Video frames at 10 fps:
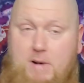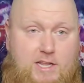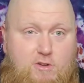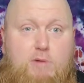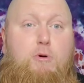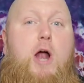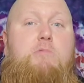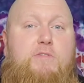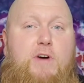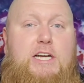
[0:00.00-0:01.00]
but you could
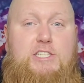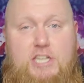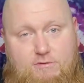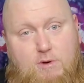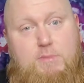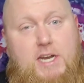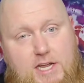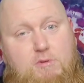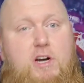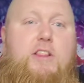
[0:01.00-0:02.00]
probably find a scent from
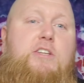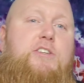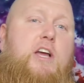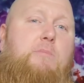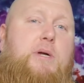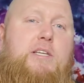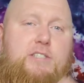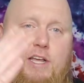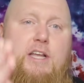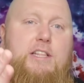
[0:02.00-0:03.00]
any one of these
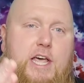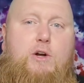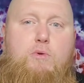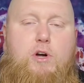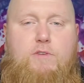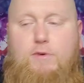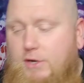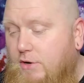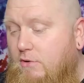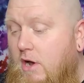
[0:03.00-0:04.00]
companies that'll work for
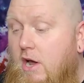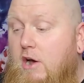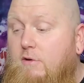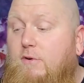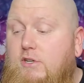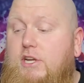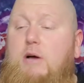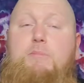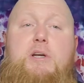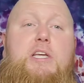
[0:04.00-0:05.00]
you. First
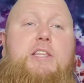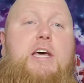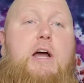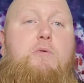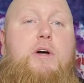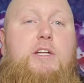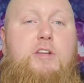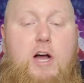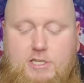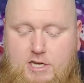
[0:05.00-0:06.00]
company that I want to
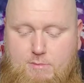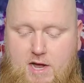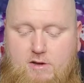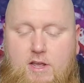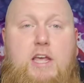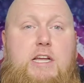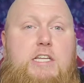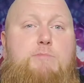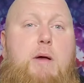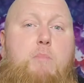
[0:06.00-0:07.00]
talk to you about
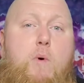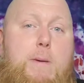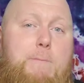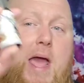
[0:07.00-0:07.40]
is my boy